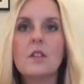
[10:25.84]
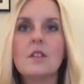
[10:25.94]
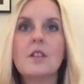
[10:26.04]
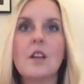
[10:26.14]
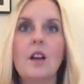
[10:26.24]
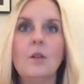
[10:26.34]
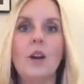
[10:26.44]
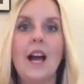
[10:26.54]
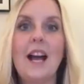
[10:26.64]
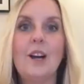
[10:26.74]
so
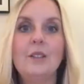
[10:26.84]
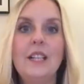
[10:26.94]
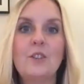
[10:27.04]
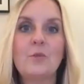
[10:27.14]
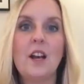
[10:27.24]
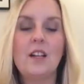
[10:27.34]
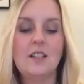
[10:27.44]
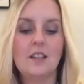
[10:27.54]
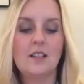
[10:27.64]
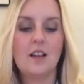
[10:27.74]
owl needle
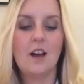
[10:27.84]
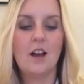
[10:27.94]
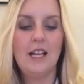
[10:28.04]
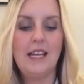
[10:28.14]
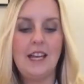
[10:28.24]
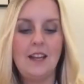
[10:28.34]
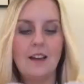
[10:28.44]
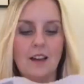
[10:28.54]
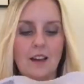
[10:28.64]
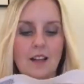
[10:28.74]
minders are here.